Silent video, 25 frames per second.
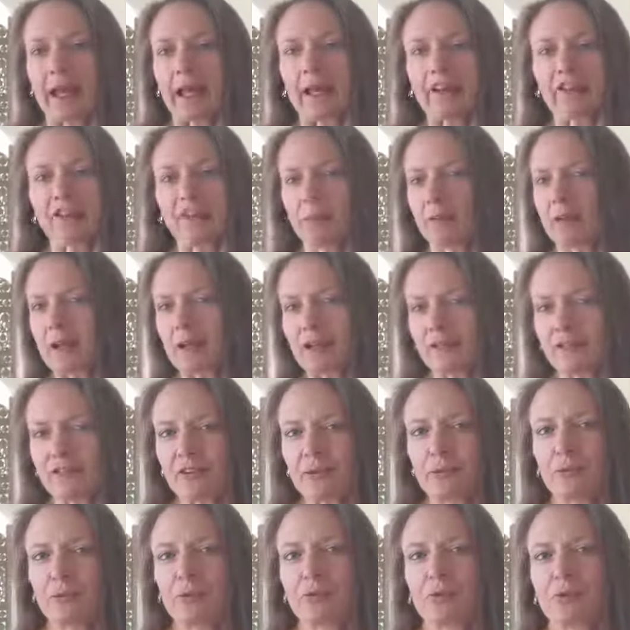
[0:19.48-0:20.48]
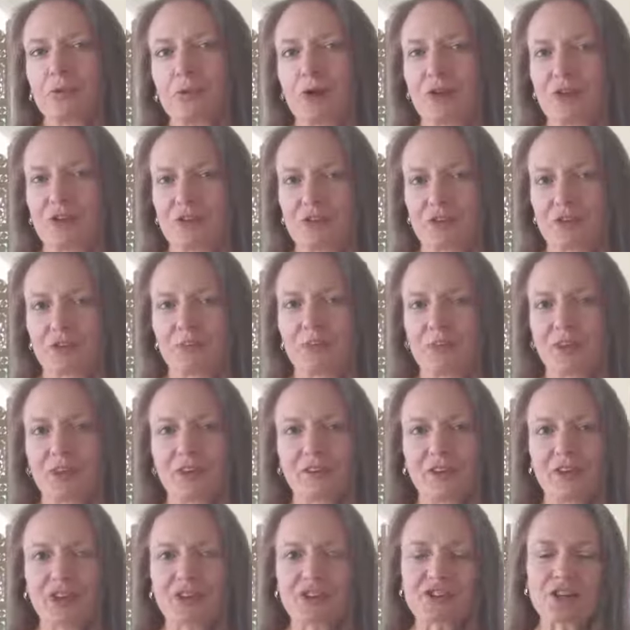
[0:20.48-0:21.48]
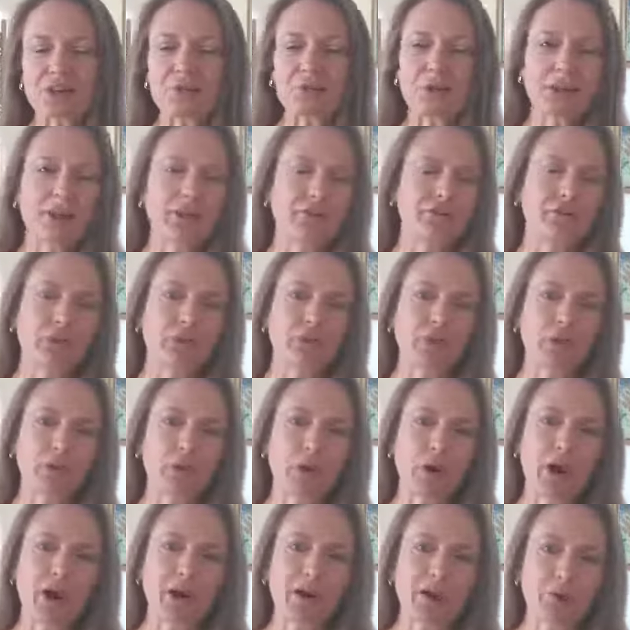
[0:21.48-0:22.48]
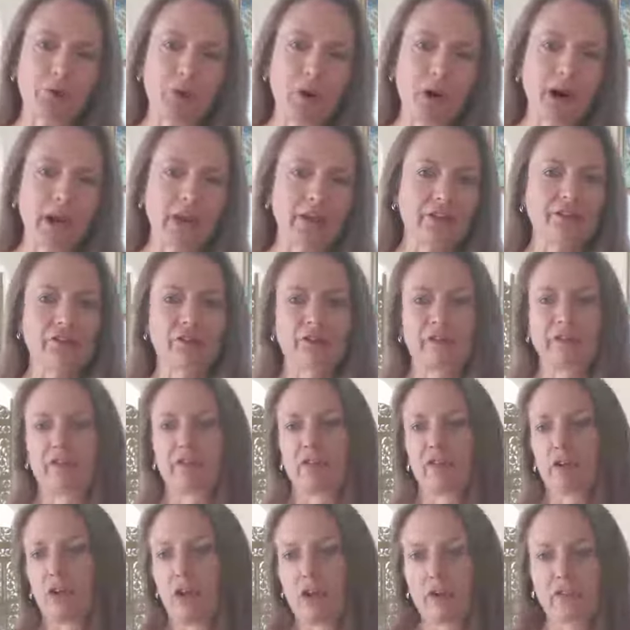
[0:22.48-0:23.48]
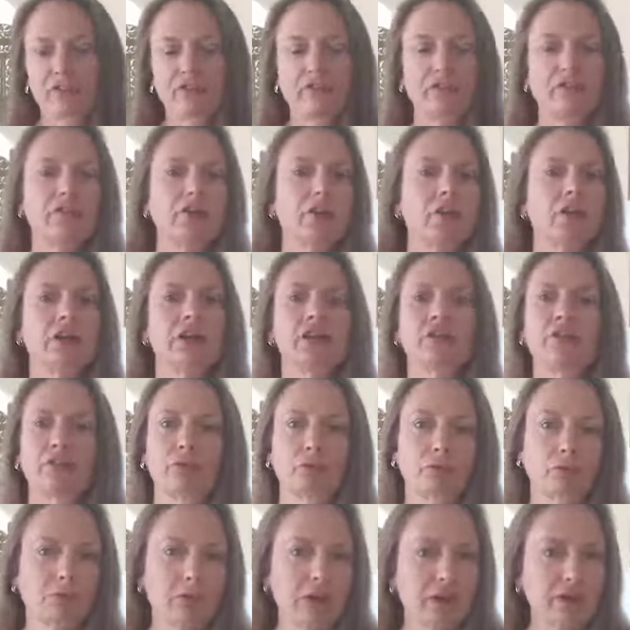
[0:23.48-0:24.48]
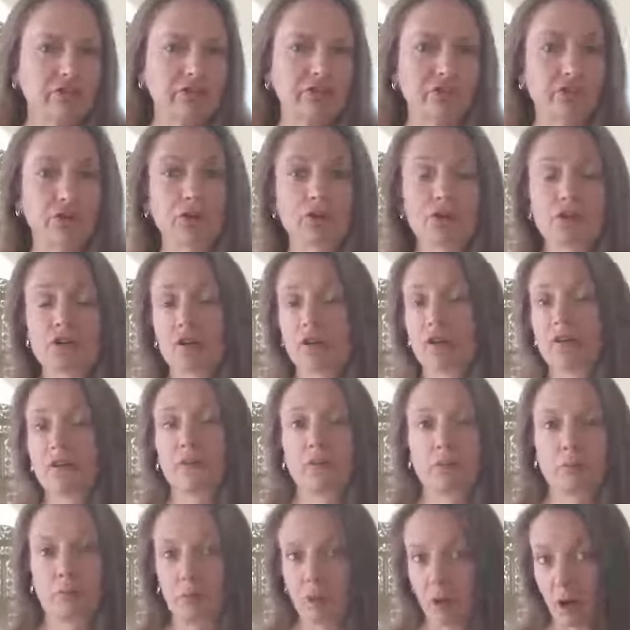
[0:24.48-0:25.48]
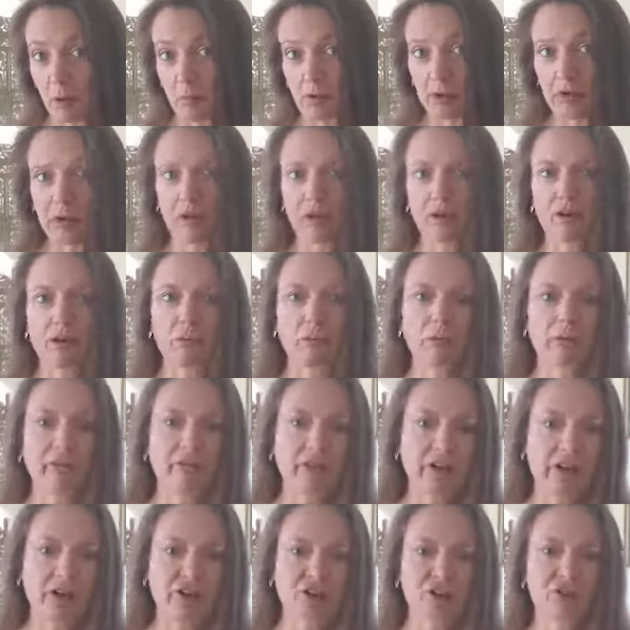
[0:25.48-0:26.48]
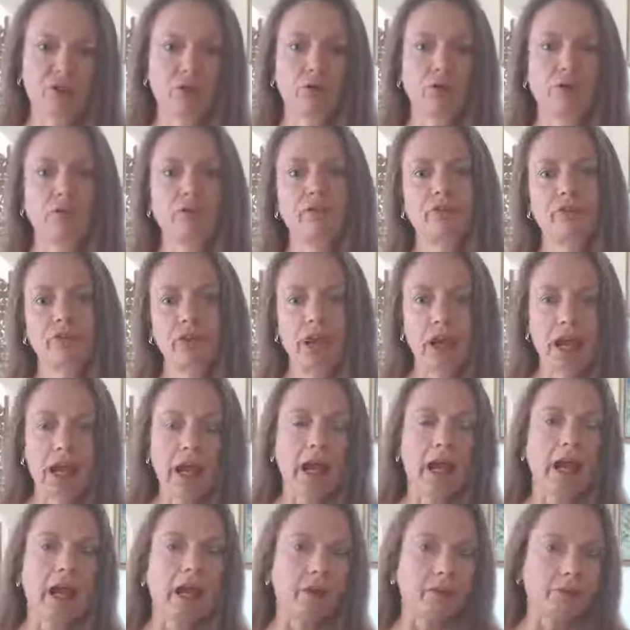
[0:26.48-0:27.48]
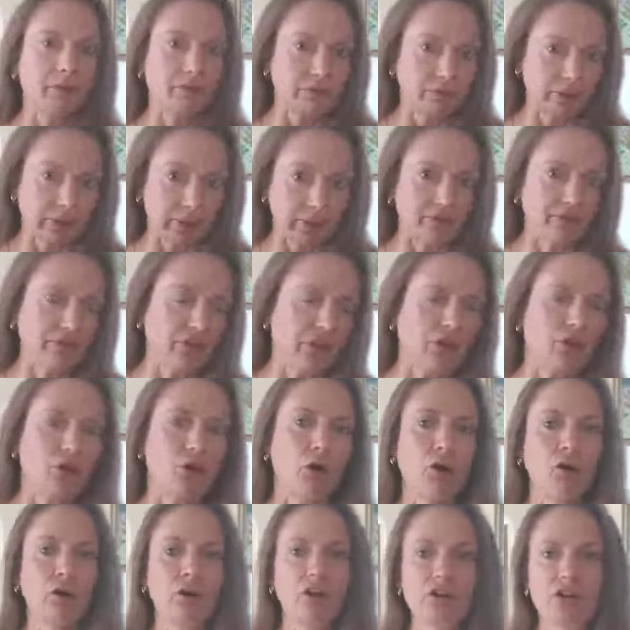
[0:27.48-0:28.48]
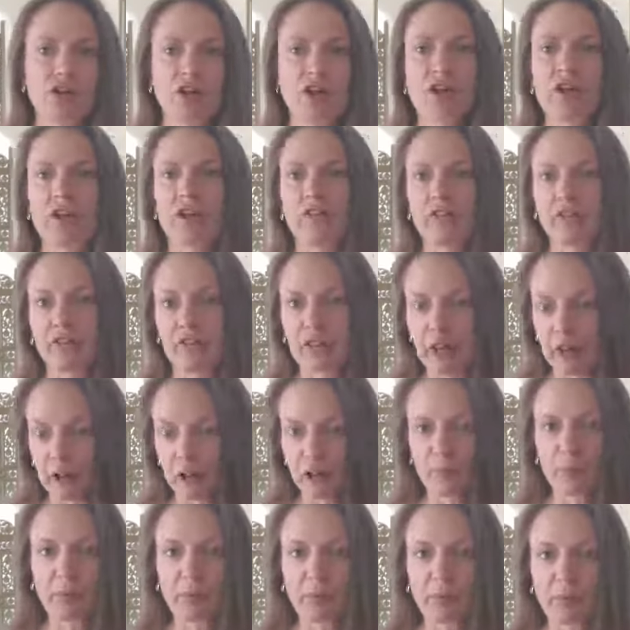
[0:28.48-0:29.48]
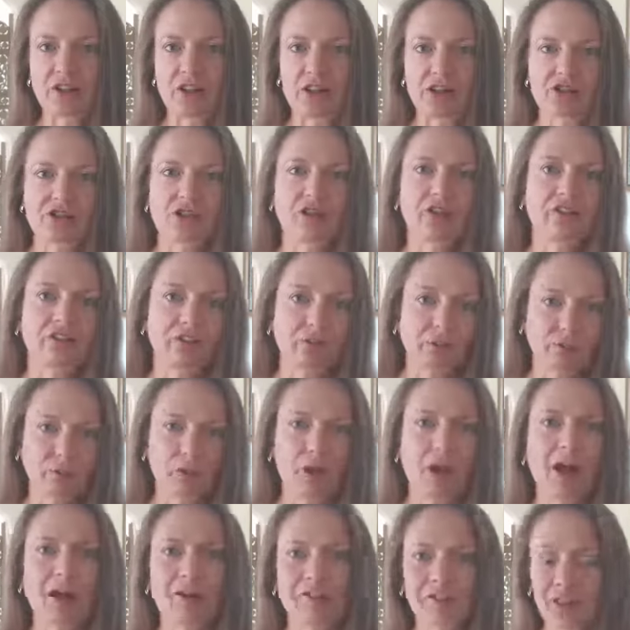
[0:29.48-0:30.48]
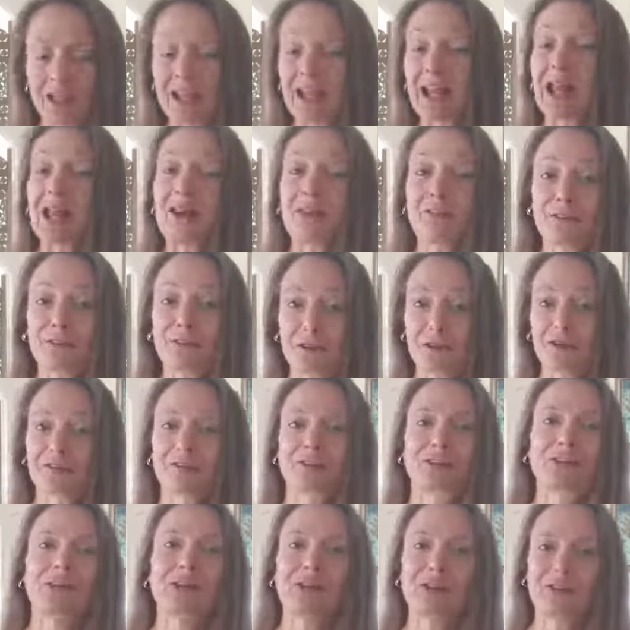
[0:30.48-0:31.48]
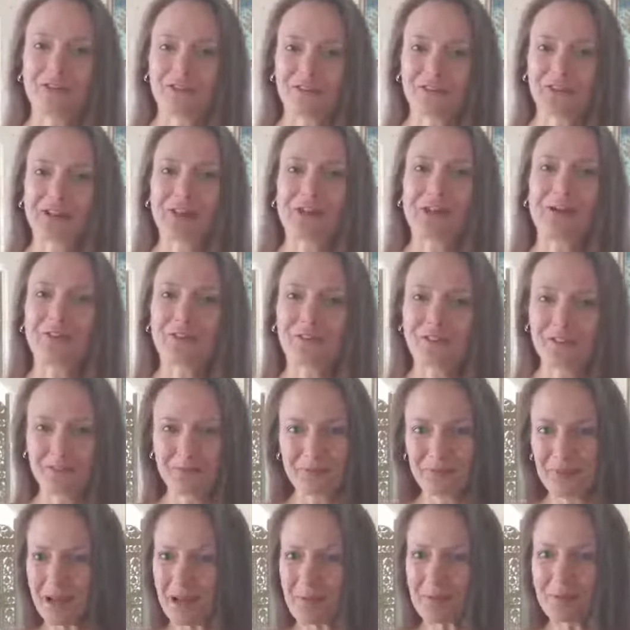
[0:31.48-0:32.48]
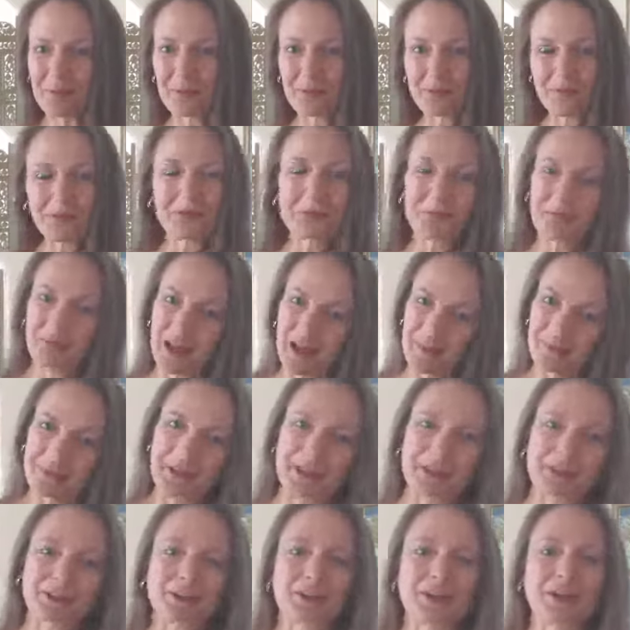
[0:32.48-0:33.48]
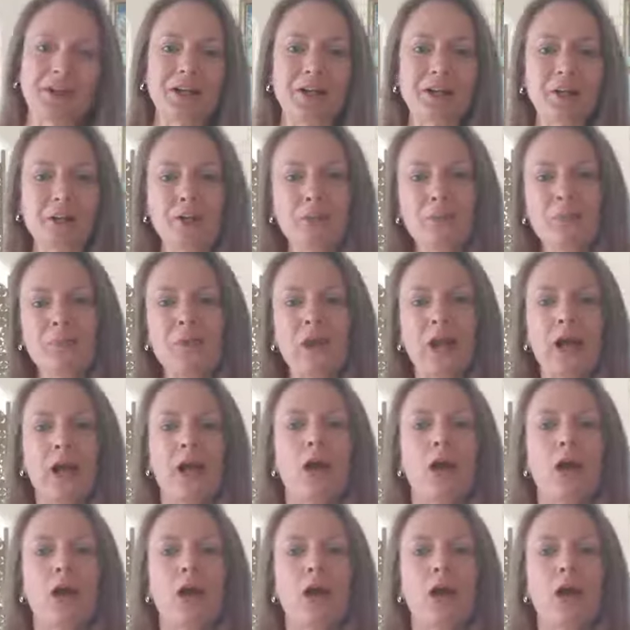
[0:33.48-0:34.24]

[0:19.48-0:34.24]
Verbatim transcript: It's a pretty simple question, but it's actually one that's occupied the minds of philosophers and researchers and public health professionals psychologists and health practitioners and writers, and, and, of course, lots and lots of people, maybe including you,